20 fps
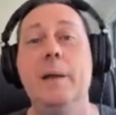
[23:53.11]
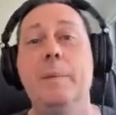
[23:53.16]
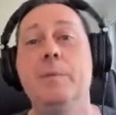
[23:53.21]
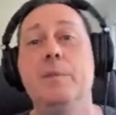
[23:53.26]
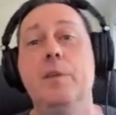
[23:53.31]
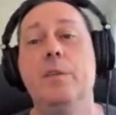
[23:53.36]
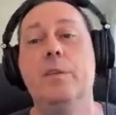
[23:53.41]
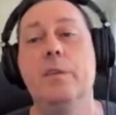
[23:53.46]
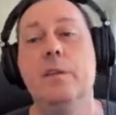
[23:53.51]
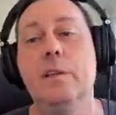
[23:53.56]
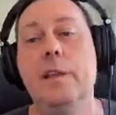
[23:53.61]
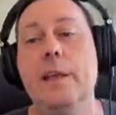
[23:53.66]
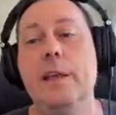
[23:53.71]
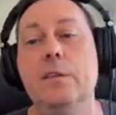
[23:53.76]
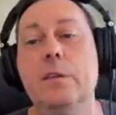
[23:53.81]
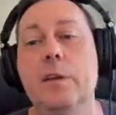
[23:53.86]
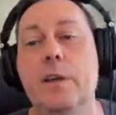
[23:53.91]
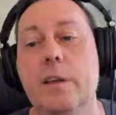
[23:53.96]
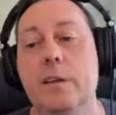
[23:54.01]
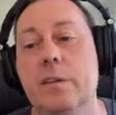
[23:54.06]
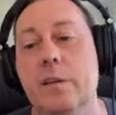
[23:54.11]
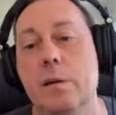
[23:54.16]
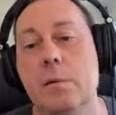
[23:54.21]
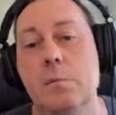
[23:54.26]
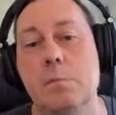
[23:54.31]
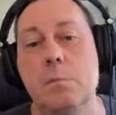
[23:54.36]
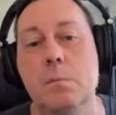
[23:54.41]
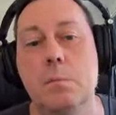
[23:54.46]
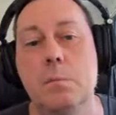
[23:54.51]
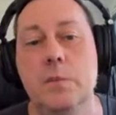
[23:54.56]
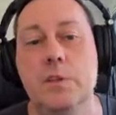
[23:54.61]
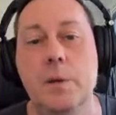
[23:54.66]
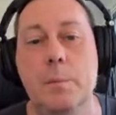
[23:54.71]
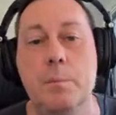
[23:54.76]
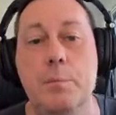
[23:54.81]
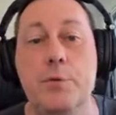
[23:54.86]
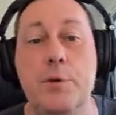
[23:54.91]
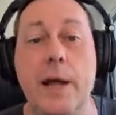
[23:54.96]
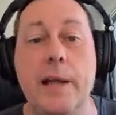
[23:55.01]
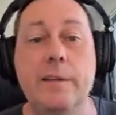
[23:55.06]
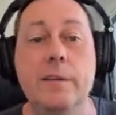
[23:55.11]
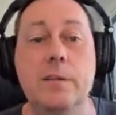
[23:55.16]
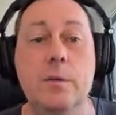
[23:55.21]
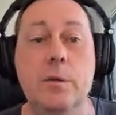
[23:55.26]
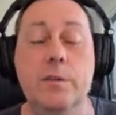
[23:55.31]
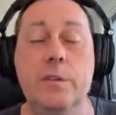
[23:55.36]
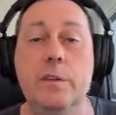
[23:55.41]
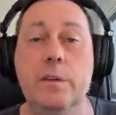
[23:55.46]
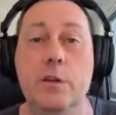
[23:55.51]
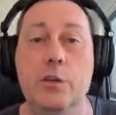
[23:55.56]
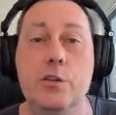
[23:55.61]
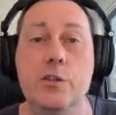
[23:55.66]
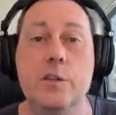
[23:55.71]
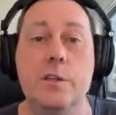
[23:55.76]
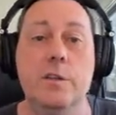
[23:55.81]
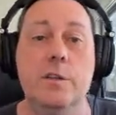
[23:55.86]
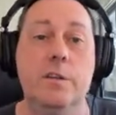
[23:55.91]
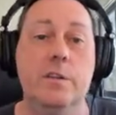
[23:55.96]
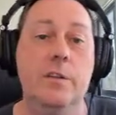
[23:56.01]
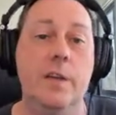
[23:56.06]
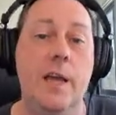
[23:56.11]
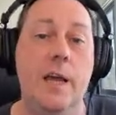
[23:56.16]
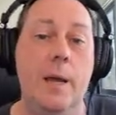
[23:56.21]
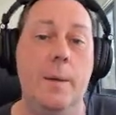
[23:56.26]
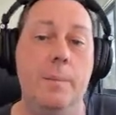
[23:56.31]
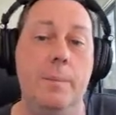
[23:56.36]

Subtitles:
So let's look at some practical solutions